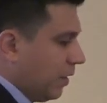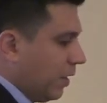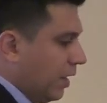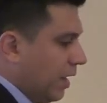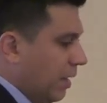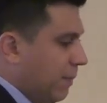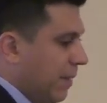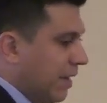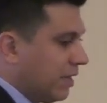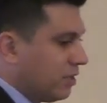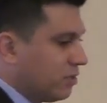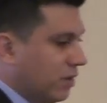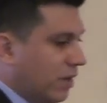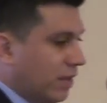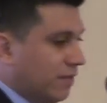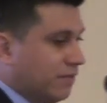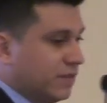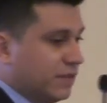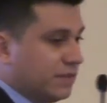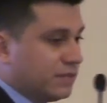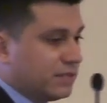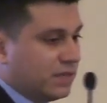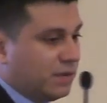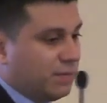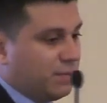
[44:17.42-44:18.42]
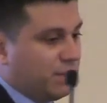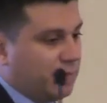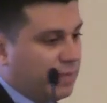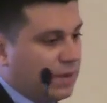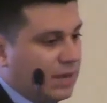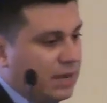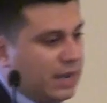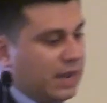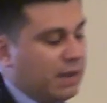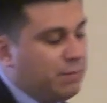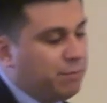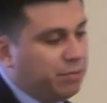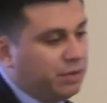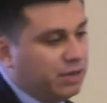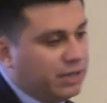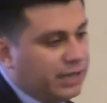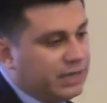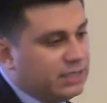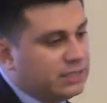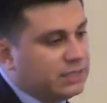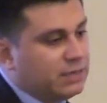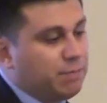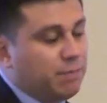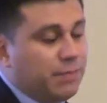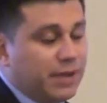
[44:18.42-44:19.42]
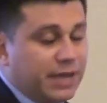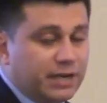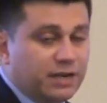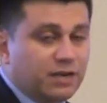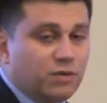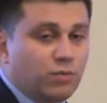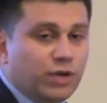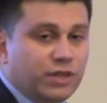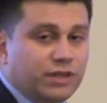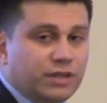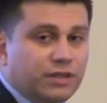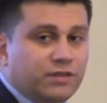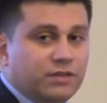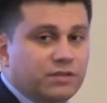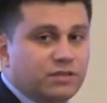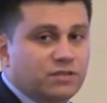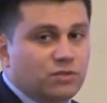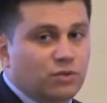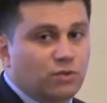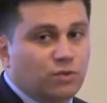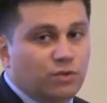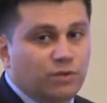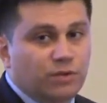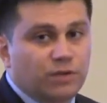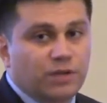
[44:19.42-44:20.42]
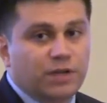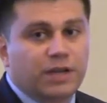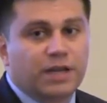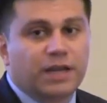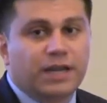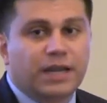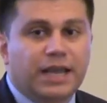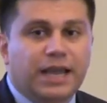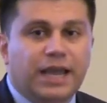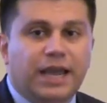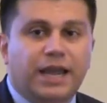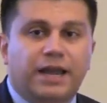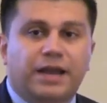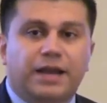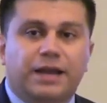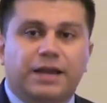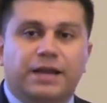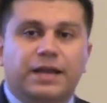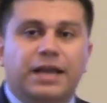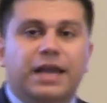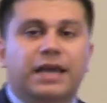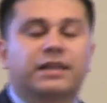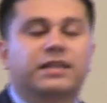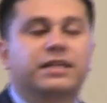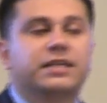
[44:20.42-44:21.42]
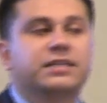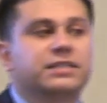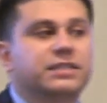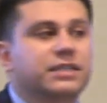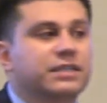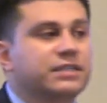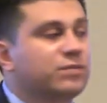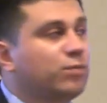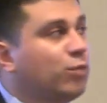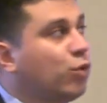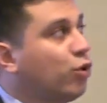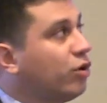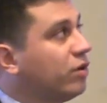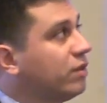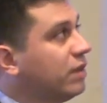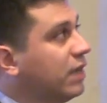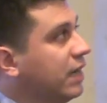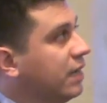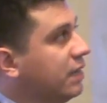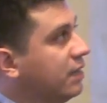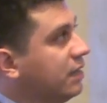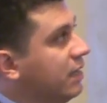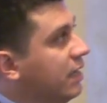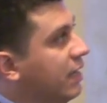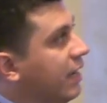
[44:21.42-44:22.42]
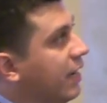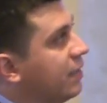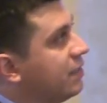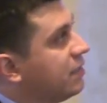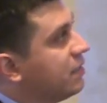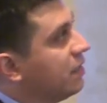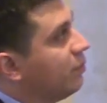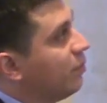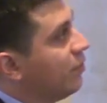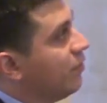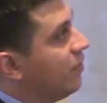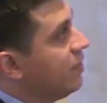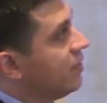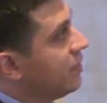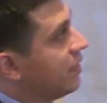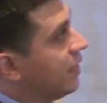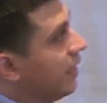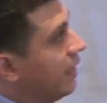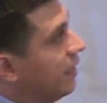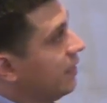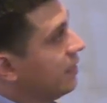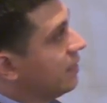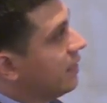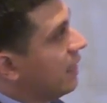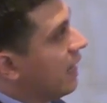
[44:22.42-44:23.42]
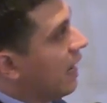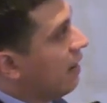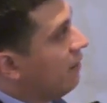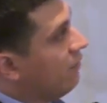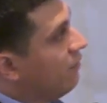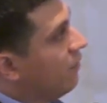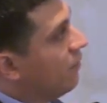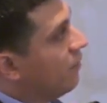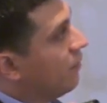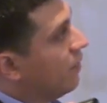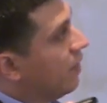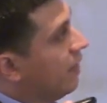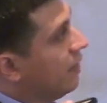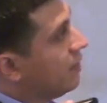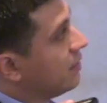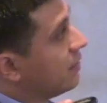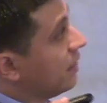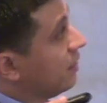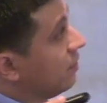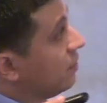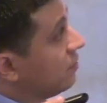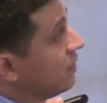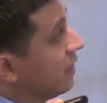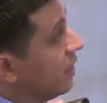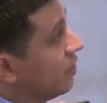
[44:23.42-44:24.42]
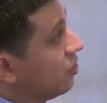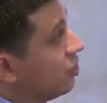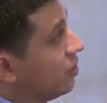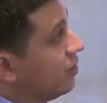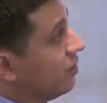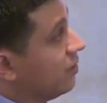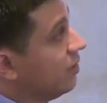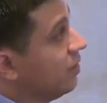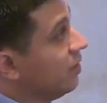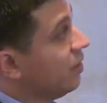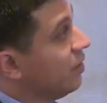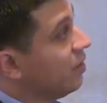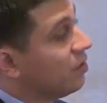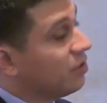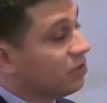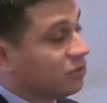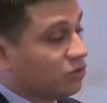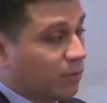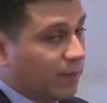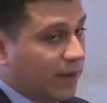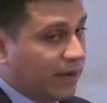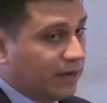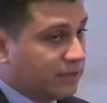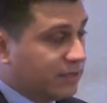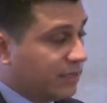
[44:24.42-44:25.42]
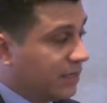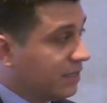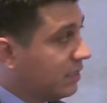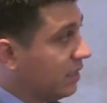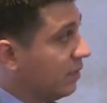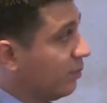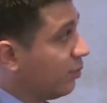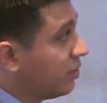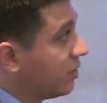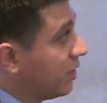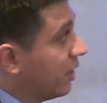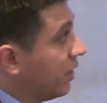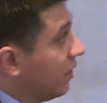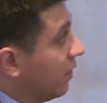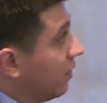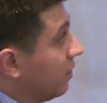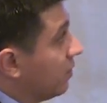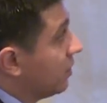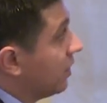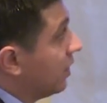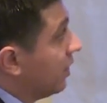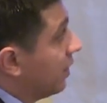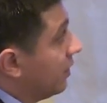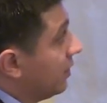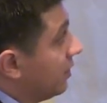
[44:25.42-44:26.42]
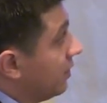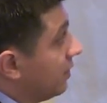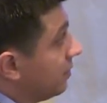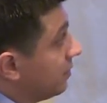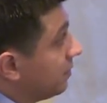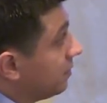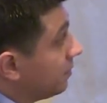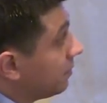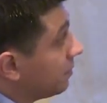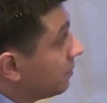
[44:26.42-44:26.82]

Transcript: a mental health system in place embedded within the school at least is more likely to get some of these kids to have a single session. So about 60% of those kids.